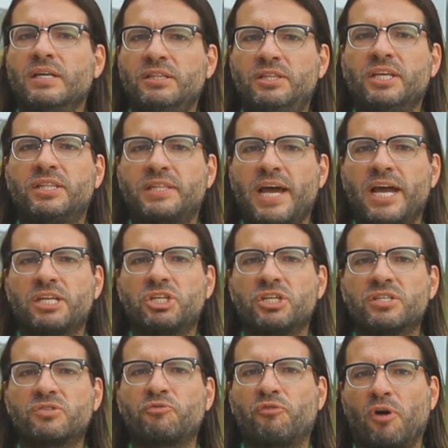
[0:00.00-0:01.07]

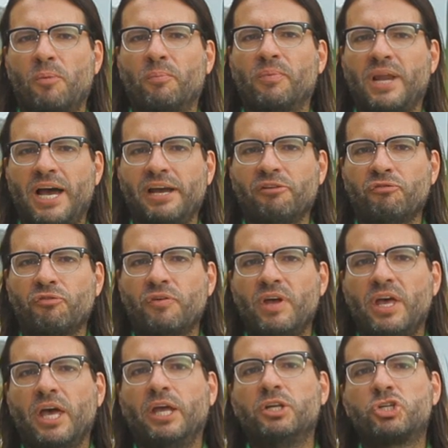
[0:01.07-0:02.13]
detaches from life
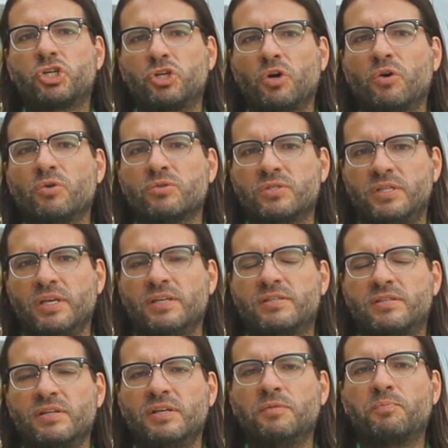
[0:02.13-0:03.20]
and shows
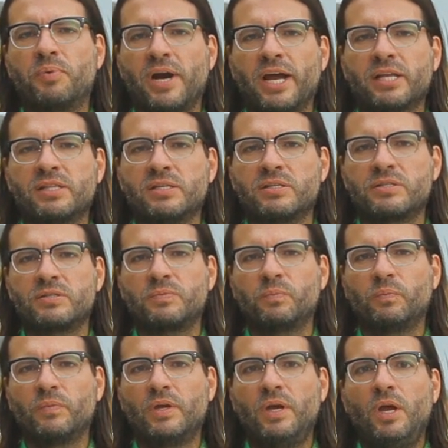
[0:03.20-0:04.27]
this in practice.
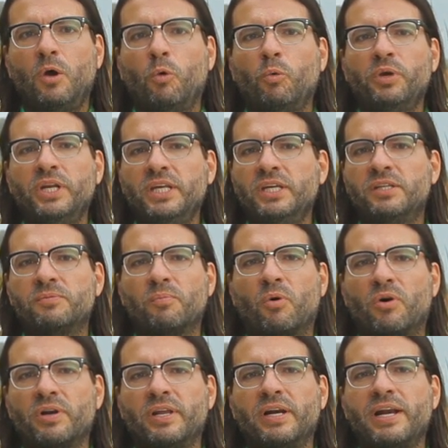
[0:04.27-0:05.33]
We need
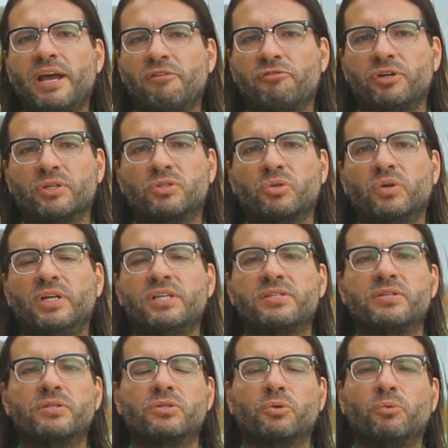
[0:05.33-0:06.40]
more than ever to
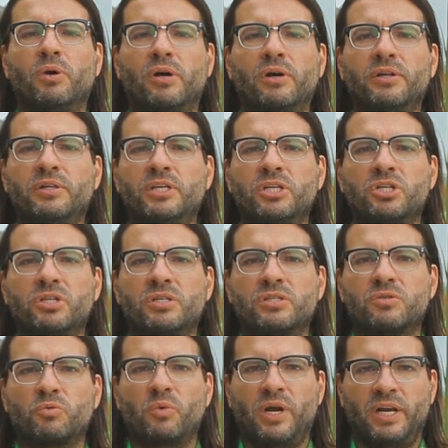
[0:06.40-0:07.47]
listen to our
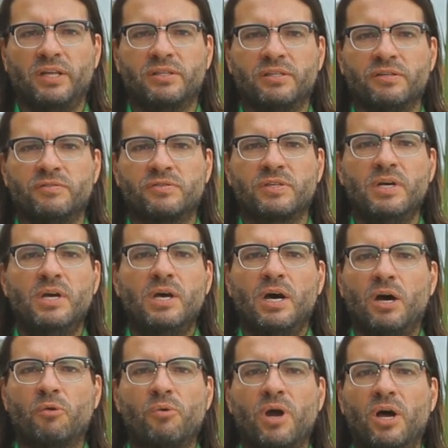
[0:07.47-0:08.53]
indigenous relatives
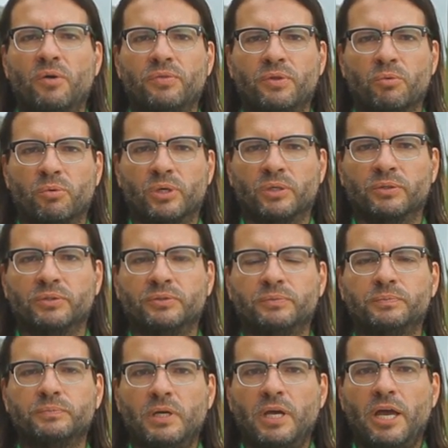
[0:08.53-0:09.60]
around the world.
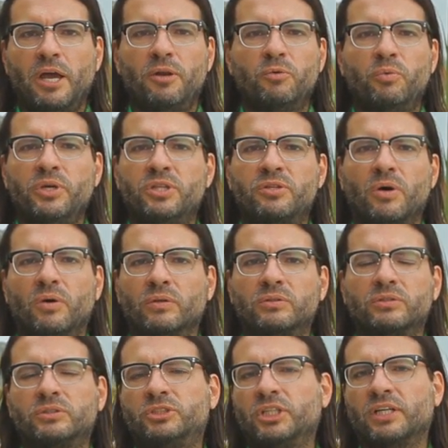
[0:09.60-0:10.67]
And we don't
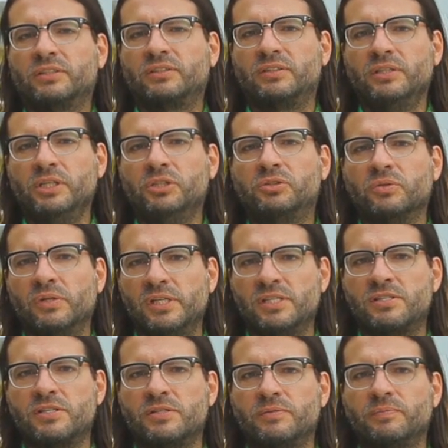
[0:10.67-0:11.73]
just need to
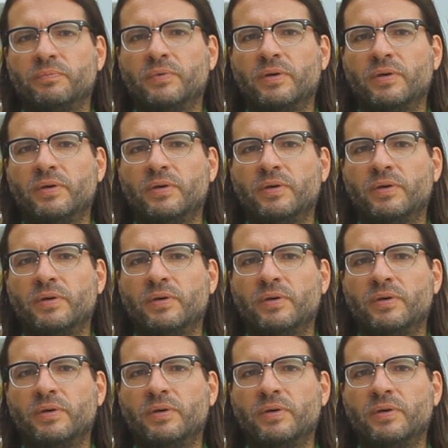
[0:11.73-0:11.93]
listen.